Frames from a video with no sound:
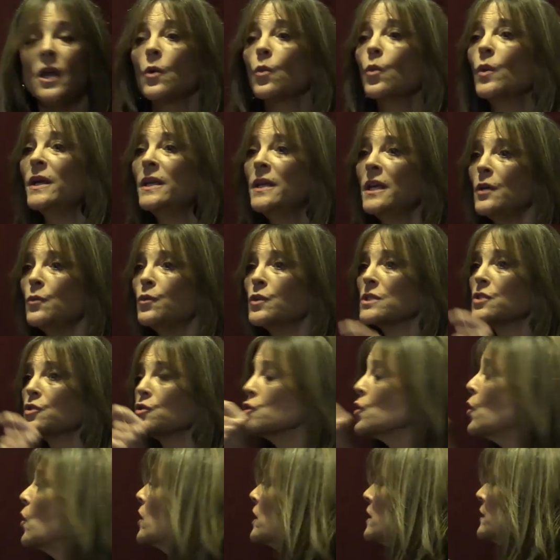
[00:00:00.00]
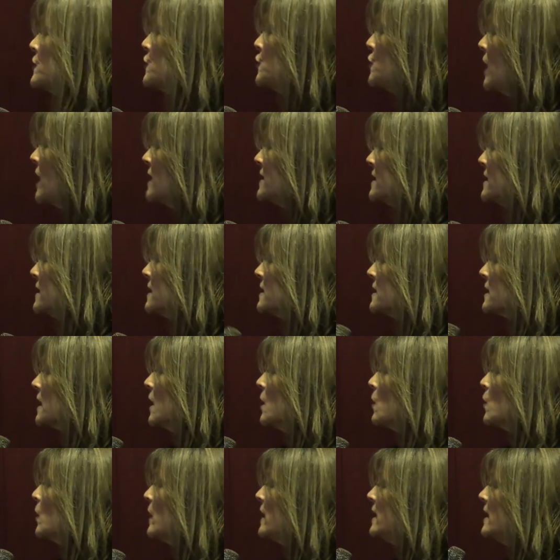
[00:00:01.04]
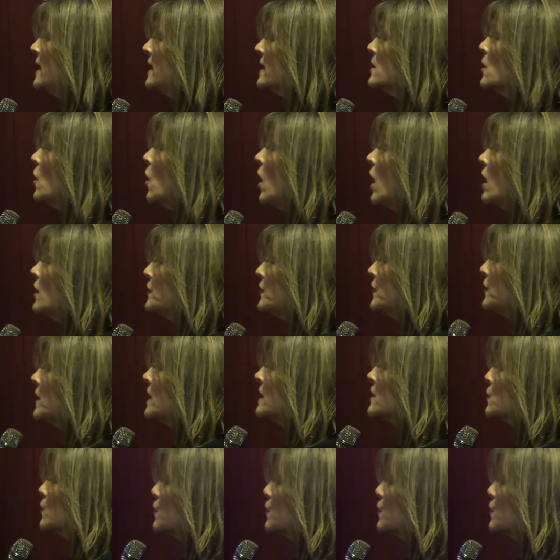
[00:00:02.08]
We need restorative justice. We need conflict